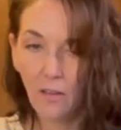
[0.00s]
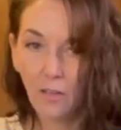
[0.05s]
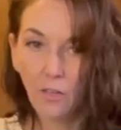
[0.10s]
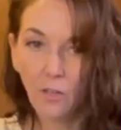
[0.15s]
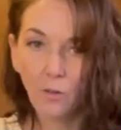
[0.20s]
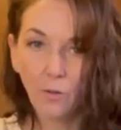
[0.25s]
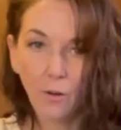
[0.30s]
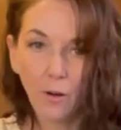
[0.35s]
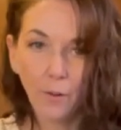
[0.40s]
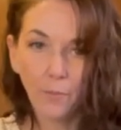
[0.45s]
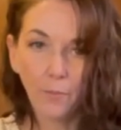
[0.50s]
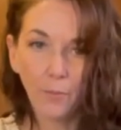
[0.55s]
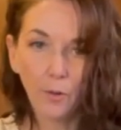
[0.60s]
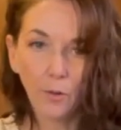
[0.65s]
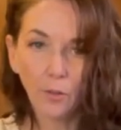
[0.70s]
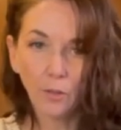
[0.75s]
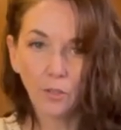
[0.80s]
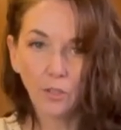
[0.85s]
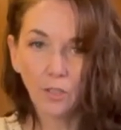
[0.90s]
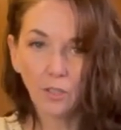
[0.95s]
to our
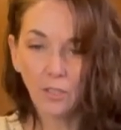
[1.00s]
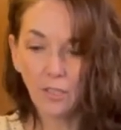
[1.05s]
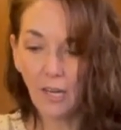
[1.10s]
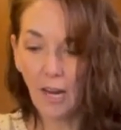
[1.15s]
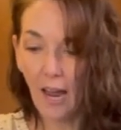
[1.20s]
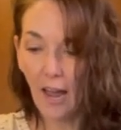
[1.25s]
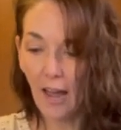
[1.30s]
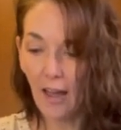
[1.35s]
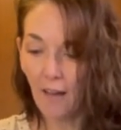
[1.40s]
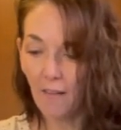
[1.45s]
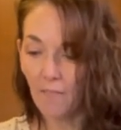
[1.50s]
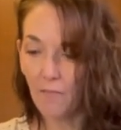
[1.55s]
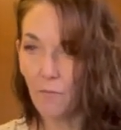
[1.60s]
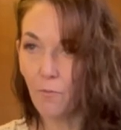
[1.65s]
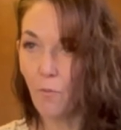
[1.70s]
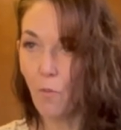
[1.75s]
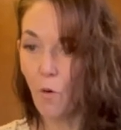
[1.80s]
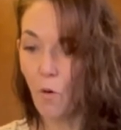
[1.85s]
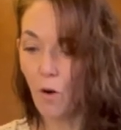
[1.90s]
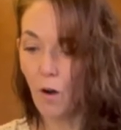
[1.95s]
bowl just to have
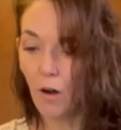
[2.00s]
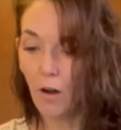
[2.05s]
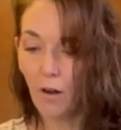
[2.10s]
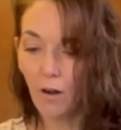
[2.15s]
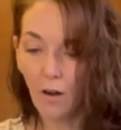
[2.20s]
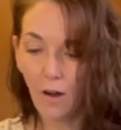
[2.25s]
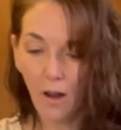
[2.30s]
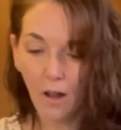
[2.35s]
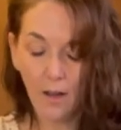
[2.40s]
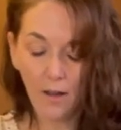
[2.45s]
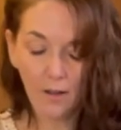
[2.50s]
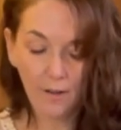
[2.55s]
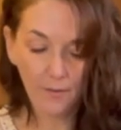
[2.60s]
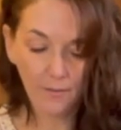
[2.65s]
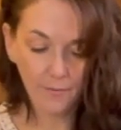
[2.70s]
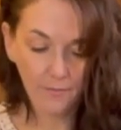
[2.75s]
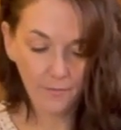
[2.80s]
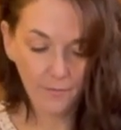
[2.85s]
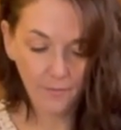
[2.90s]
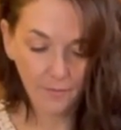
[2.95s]
more uh,
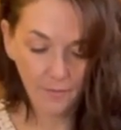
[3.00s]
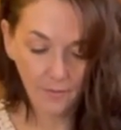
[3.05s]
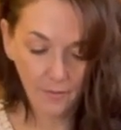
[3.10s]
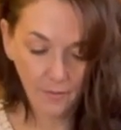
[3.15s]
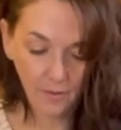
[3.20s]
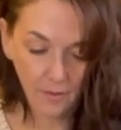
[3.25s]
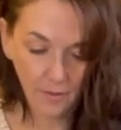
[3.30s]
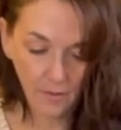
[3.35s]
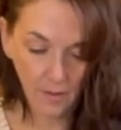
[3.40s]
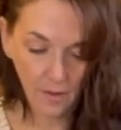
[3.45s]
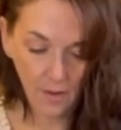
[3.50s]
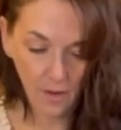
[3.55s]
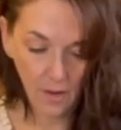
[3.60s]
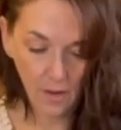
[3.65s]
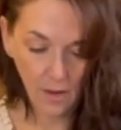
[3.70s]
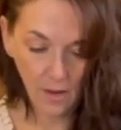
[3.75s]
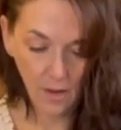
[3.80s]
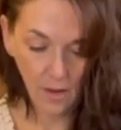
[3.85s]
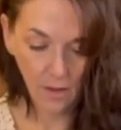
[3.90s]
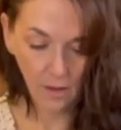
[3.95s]

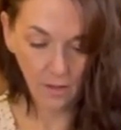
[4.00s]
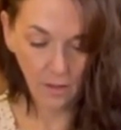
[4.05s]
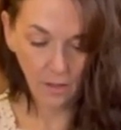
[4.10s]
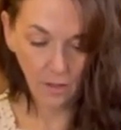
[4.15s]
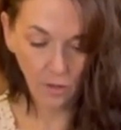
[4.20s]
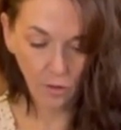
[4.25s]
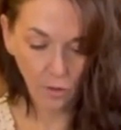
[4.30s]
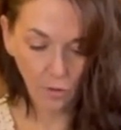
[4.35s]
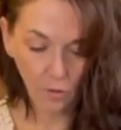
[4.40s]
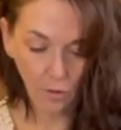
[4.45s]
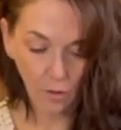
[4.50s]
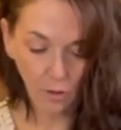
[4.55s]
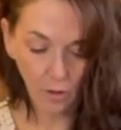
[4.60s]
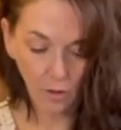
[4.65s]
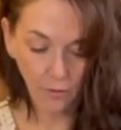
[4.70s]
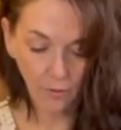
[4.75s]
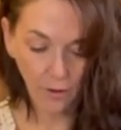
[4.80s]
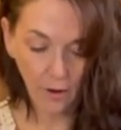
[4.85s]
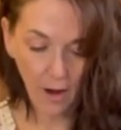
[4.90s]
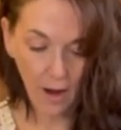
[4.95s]
control
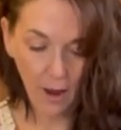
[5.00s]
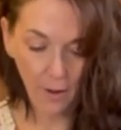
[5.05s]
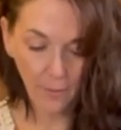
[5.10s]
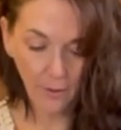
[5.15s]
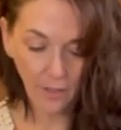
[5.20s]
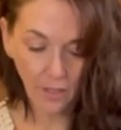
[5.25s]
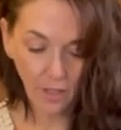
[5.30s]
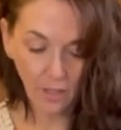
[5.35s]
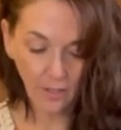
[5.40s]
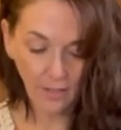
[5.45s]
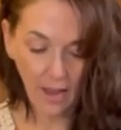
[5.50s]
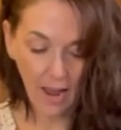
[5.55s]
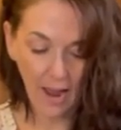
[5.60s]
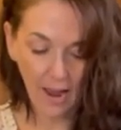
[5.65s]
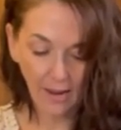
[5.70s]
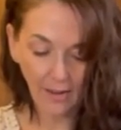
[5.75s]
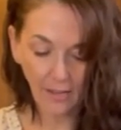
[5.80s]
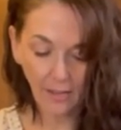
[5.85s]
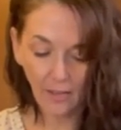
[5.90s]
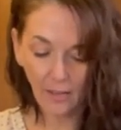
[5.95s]
over how much is
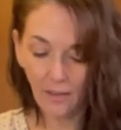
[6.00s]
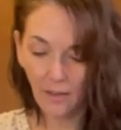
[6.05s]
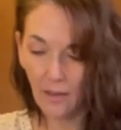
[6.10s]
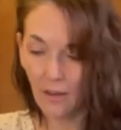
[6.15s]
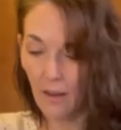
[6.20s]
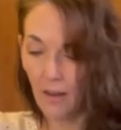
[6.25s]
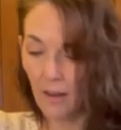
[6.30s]
added.